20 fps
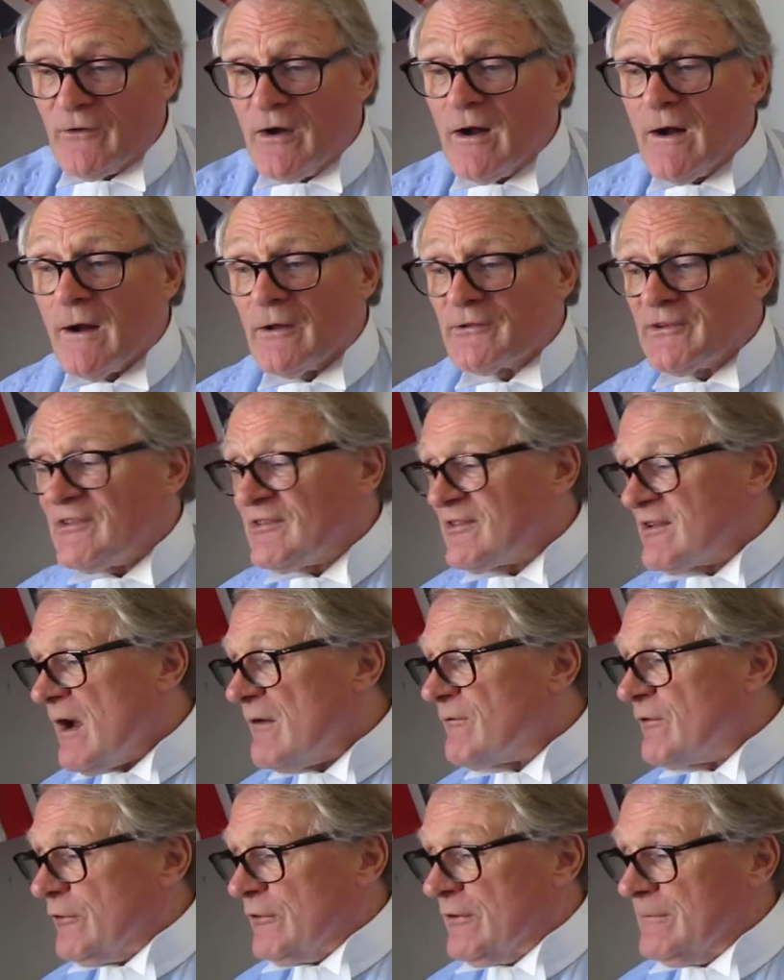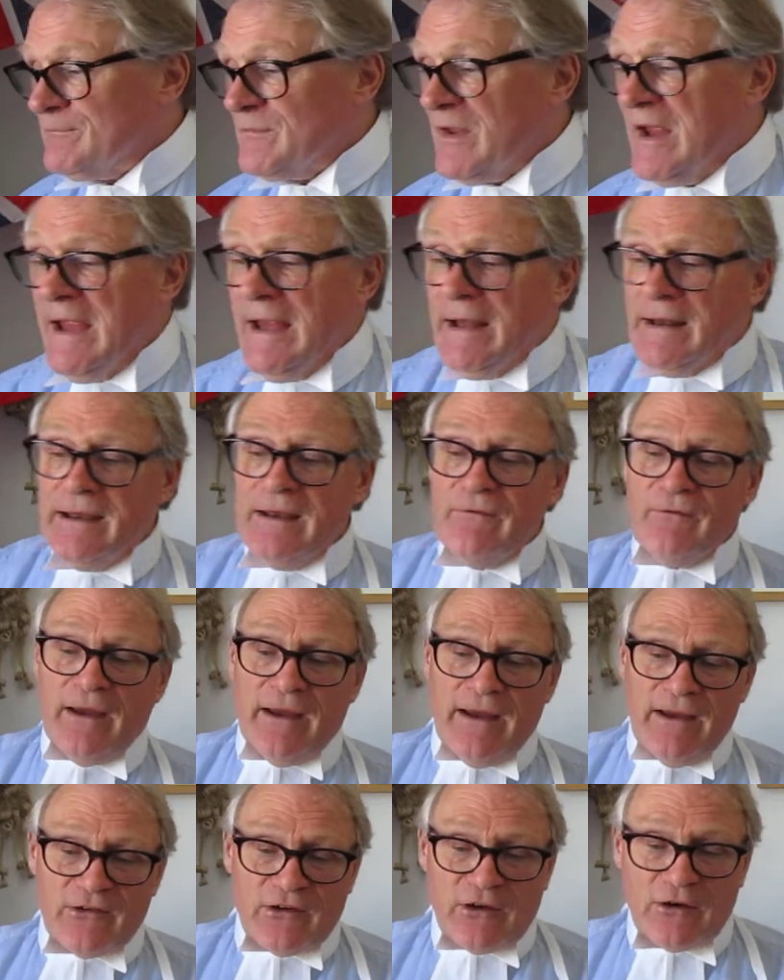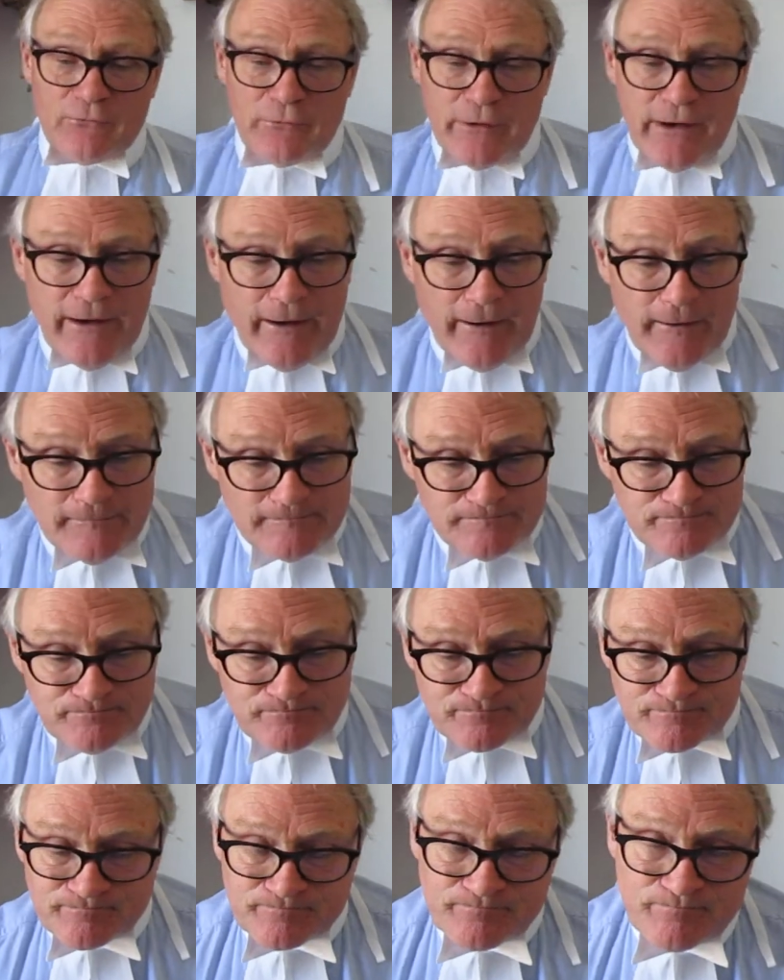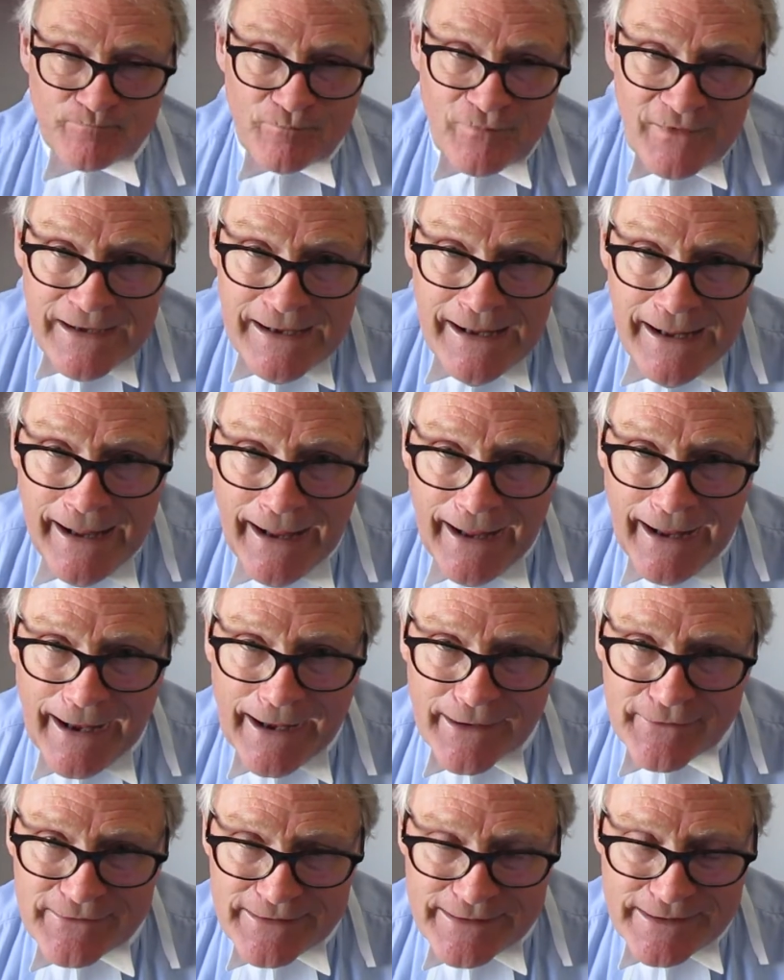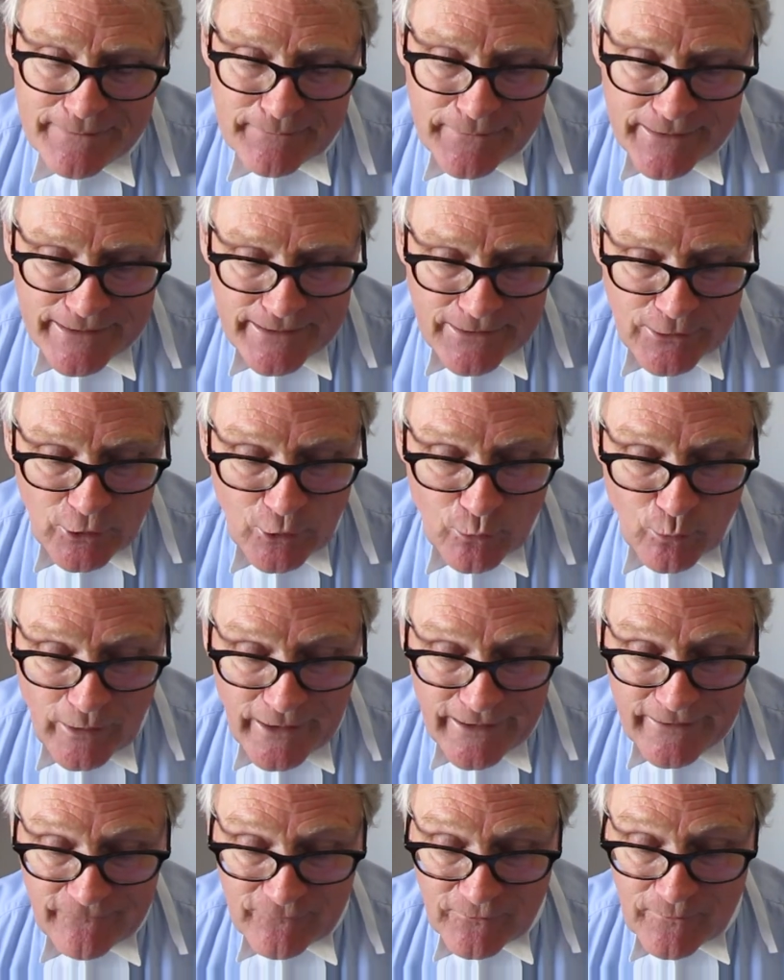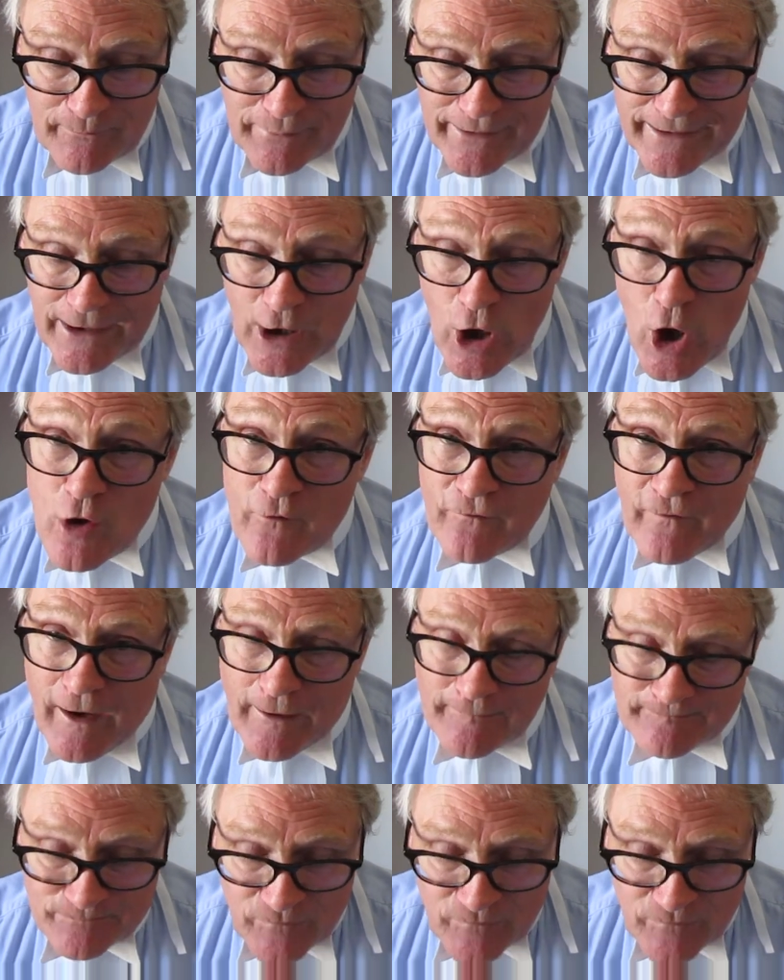are discovered, leaving his career an email away from being over,